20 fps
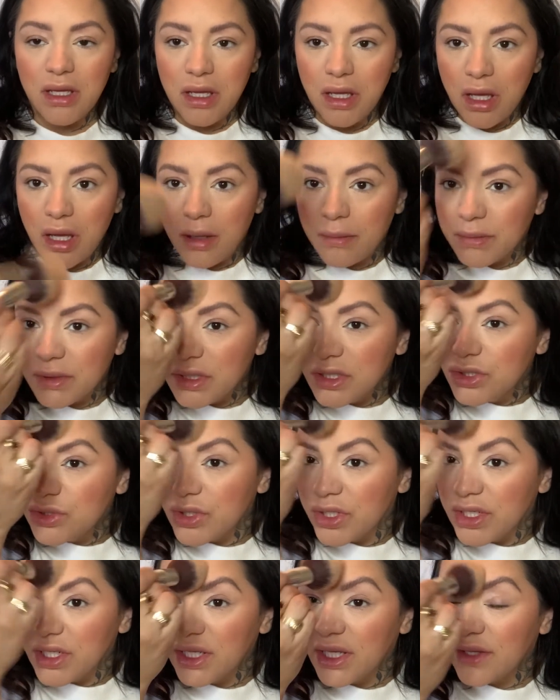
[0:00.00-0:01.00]
I'm gonna try
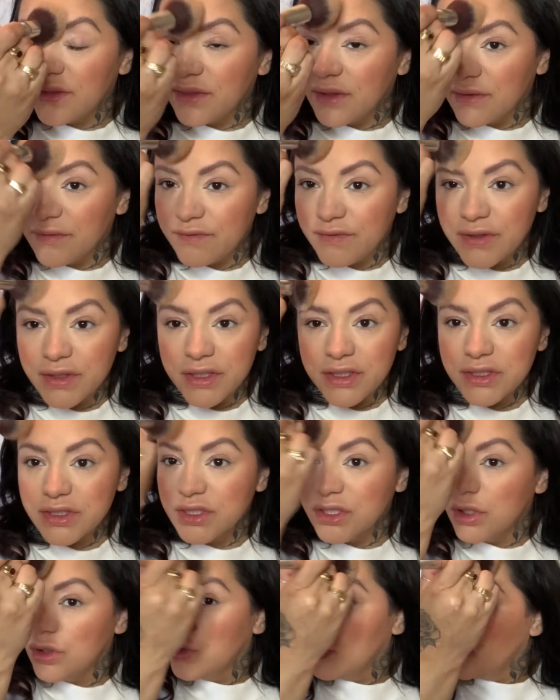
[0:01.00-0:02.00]
to get that feeling to
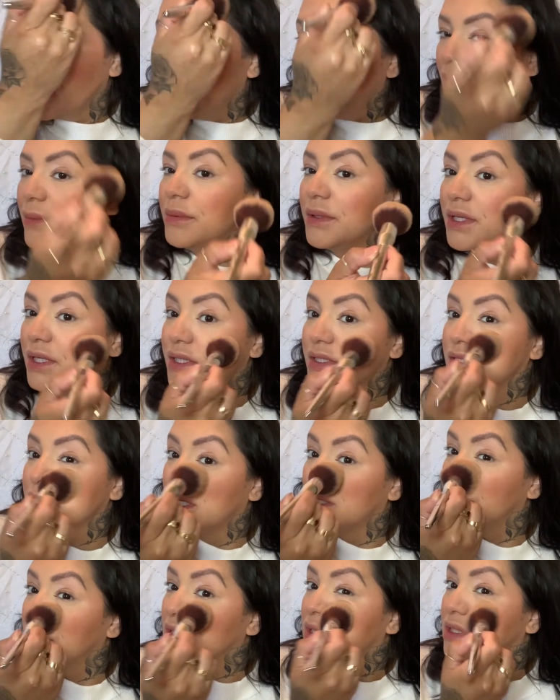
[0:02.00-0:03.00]
go away because I
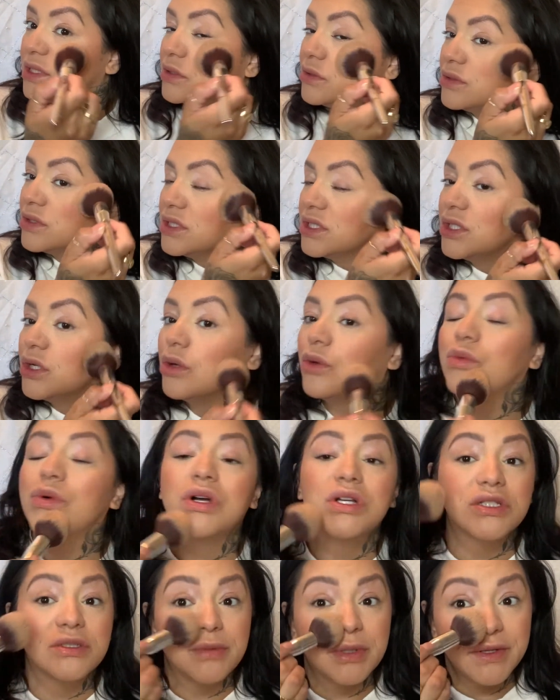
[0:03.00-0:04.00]
will literally go and
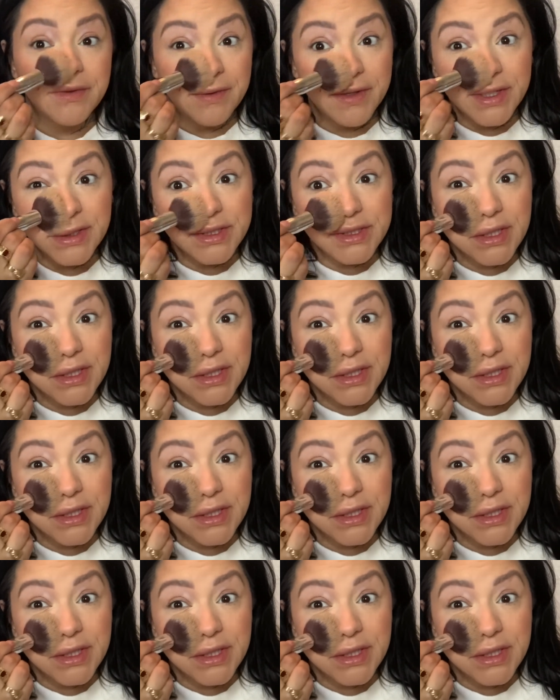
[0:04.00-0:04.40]
wash my face.